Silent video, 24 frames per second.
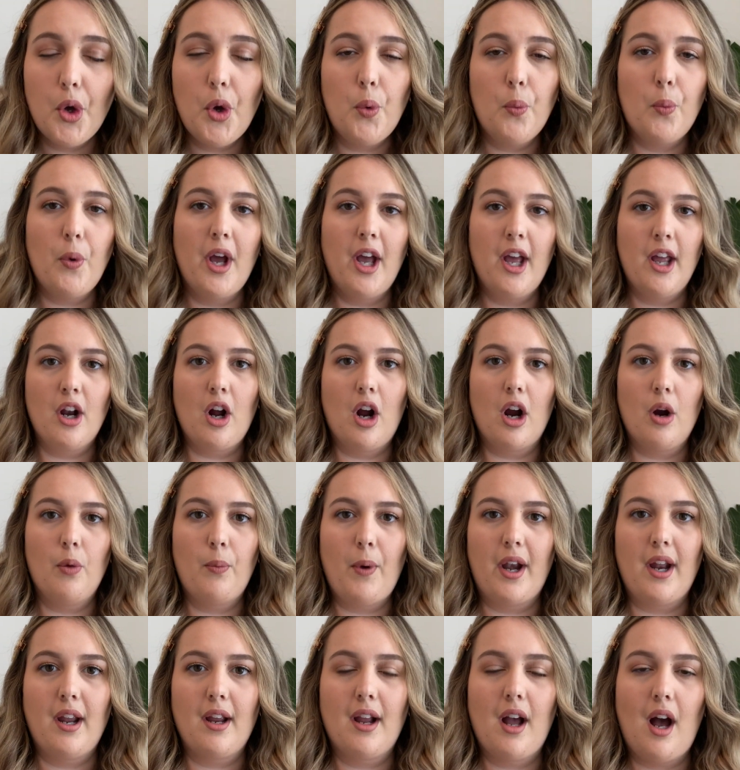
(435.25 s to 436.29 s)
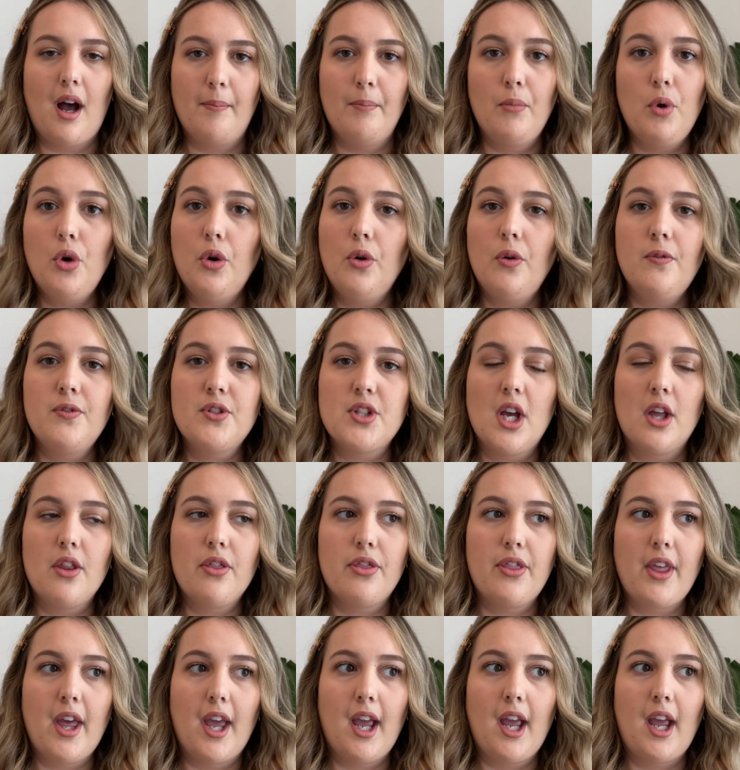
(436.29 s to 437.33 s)
When our wedding got moved,
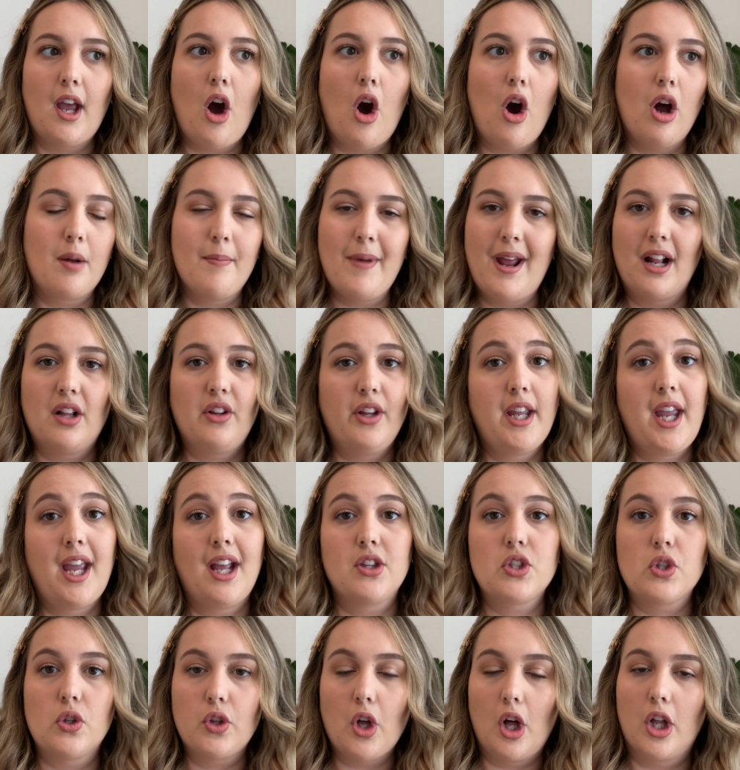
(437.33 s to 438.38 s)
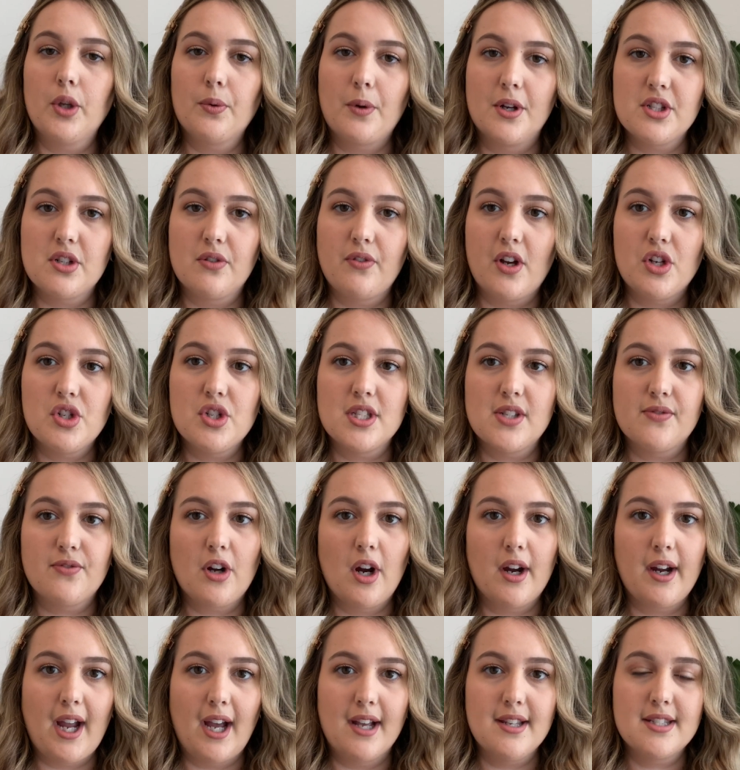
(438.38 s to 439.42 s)
they automatically canceled all the reservations for
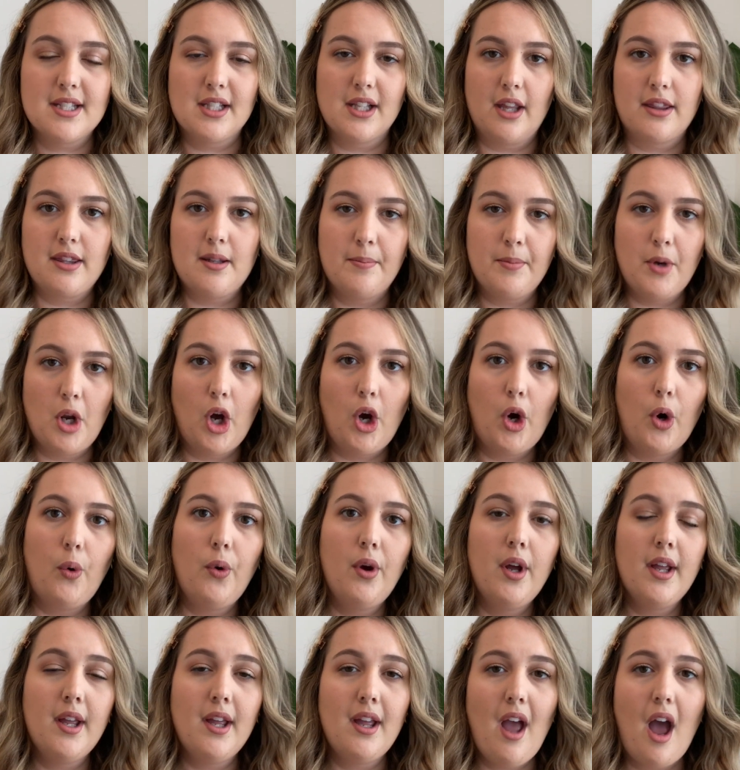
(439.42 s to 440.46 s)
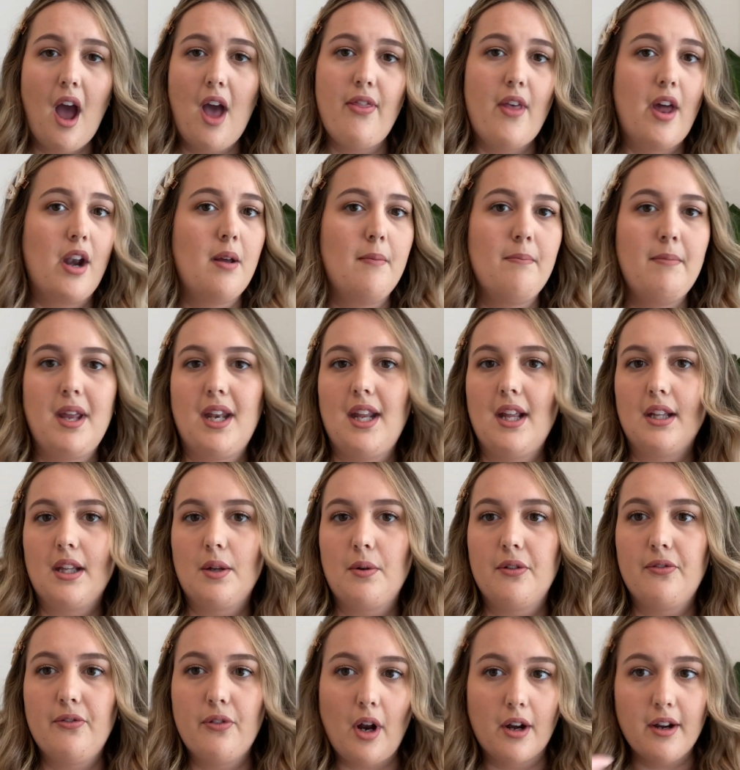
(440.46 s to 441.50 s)
our guests, let them know, and then immediately
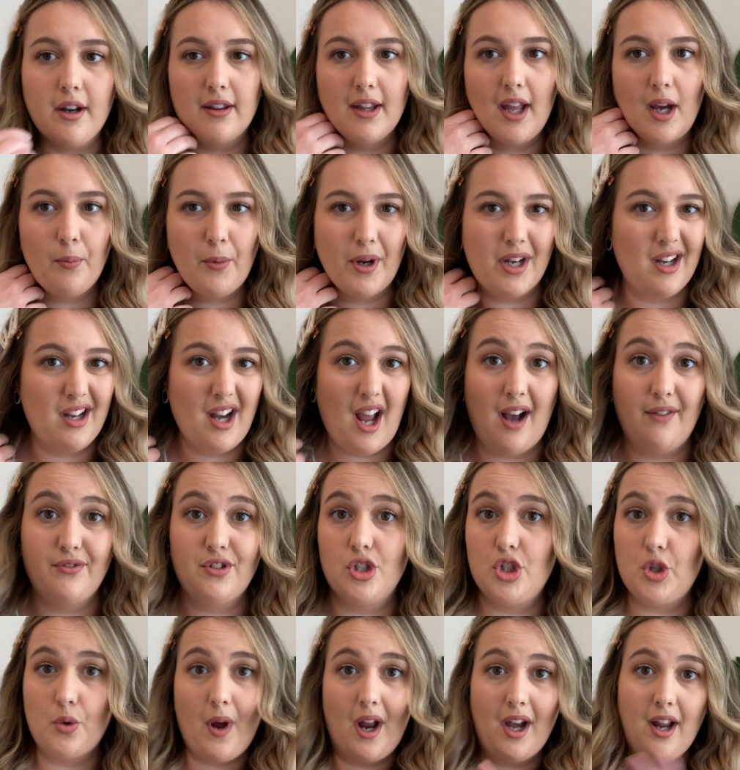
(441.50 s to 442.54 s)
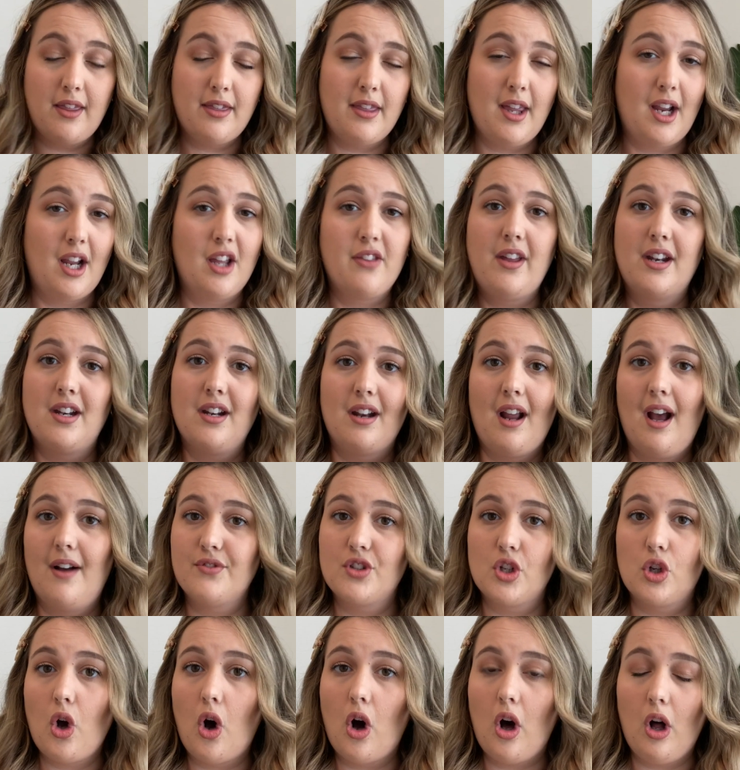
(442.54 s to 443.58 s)
refunded them. We didn't have to do anything, and they didn't have
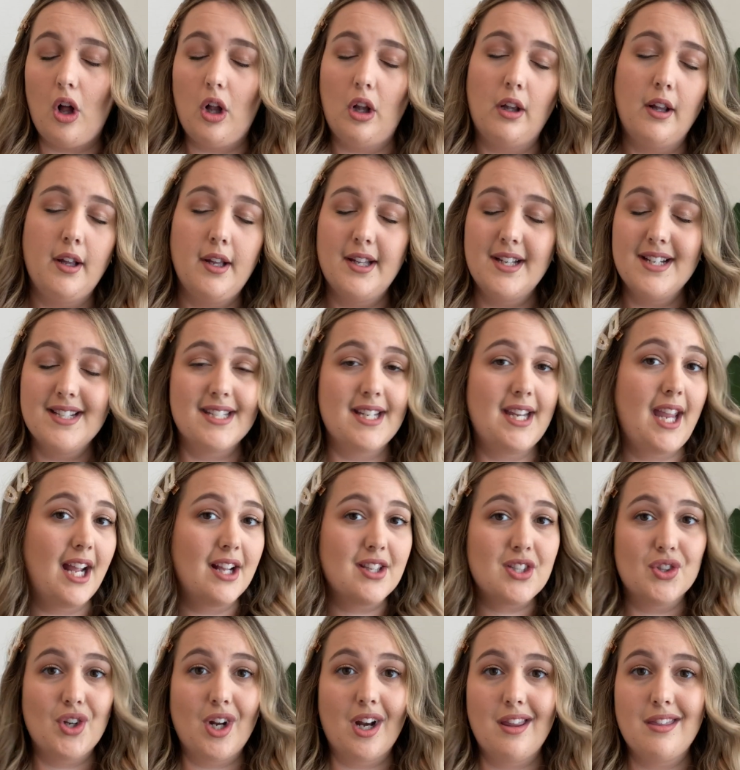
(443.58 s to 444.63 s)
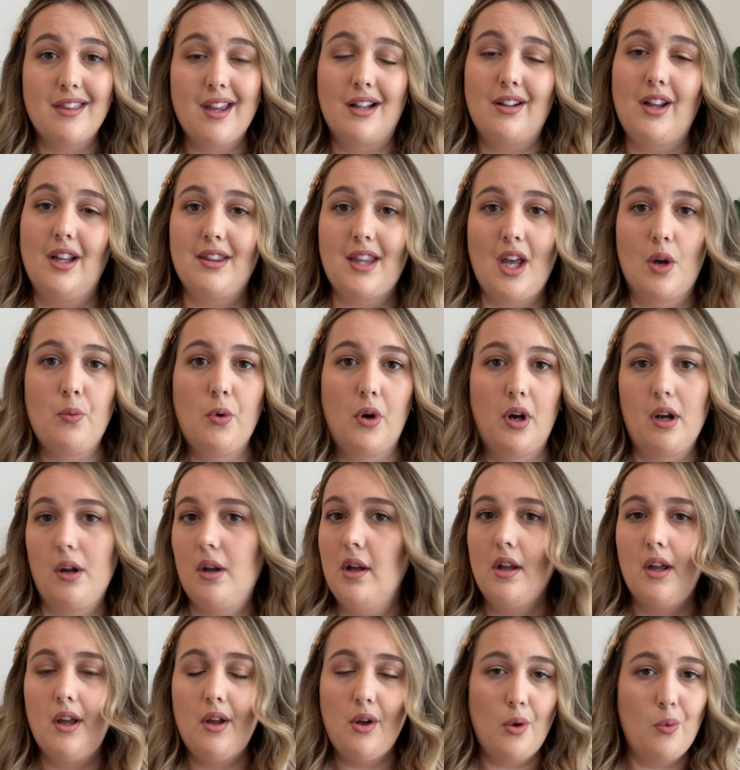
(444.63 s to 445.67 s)
to call to cancel anything like they would
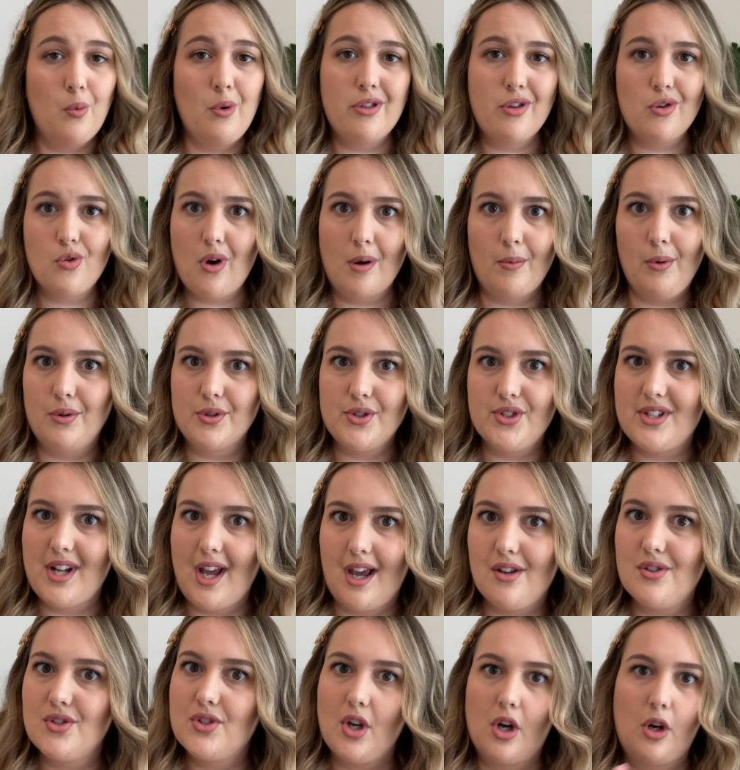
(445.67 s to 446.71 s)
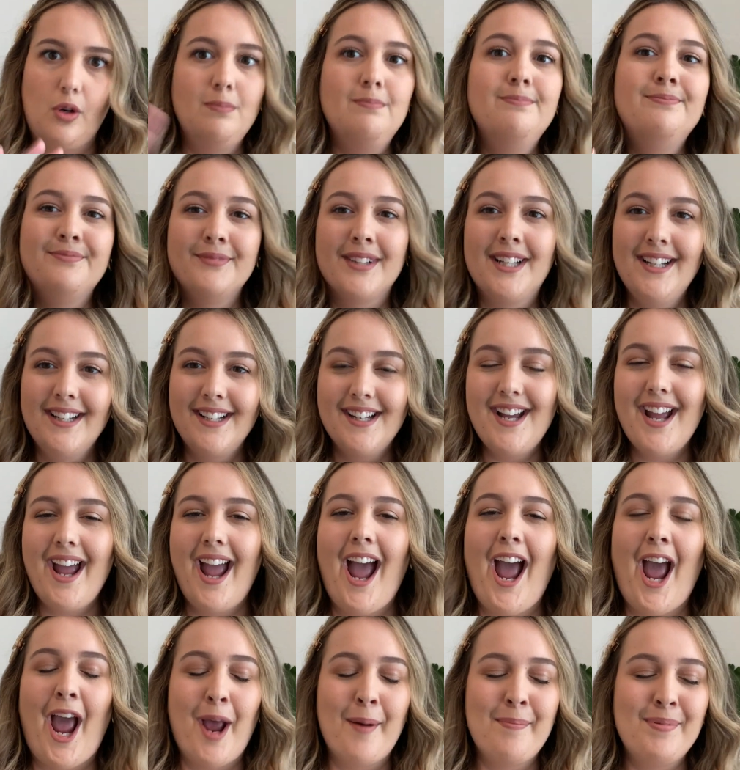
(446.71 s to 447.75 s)
with a normal stay. So
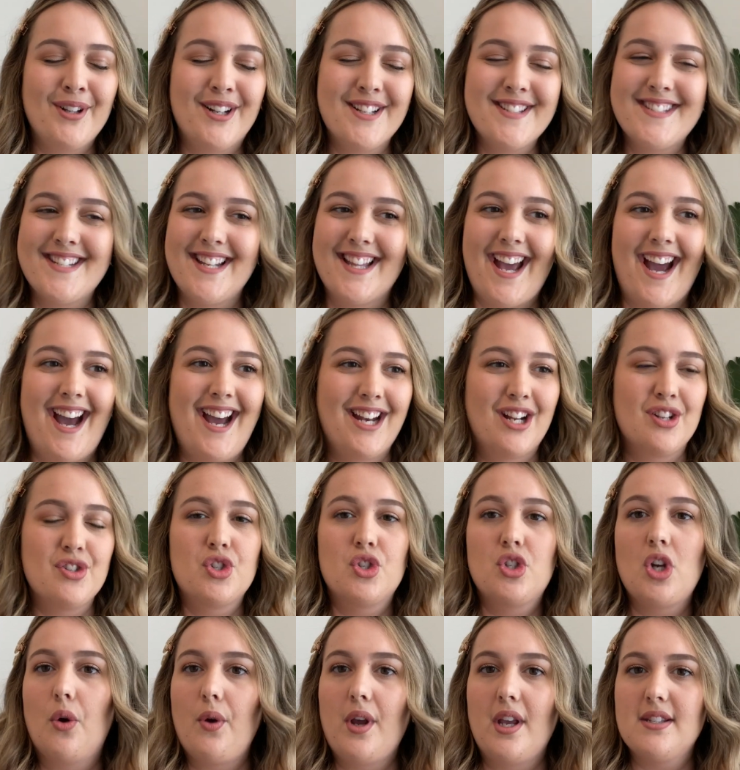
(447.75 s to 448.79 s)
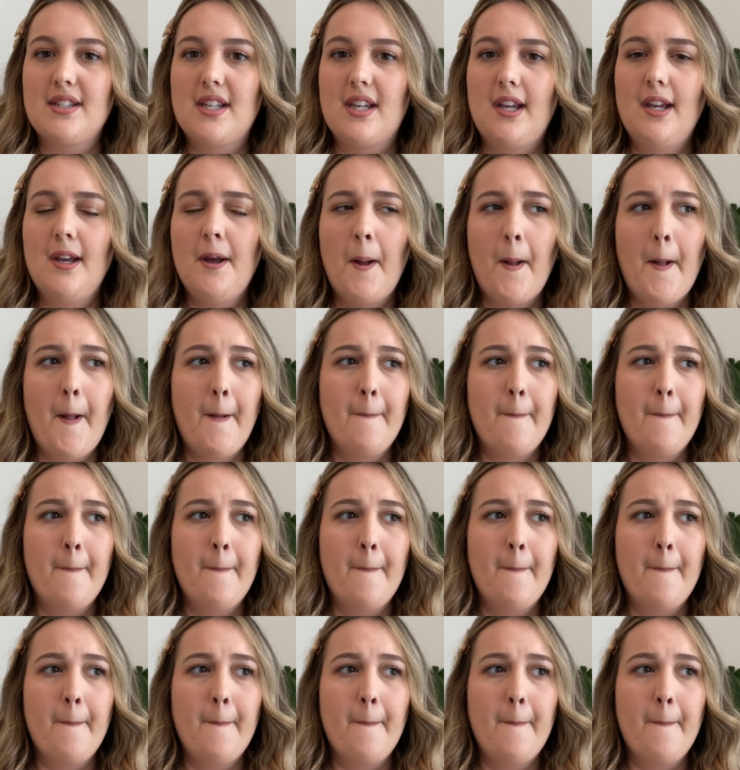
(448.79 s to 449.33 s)
A+ to that, and it's so easy.